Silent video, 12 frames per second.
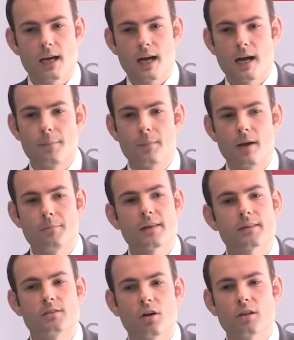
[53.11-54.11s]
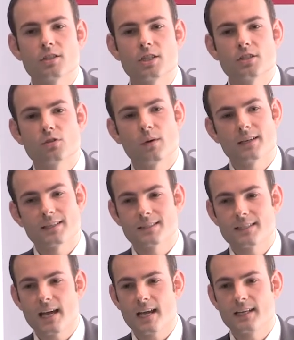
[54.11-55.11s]
a methodology to
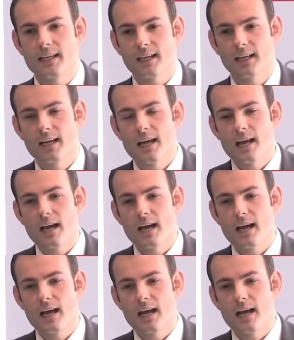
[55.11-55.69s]
understanding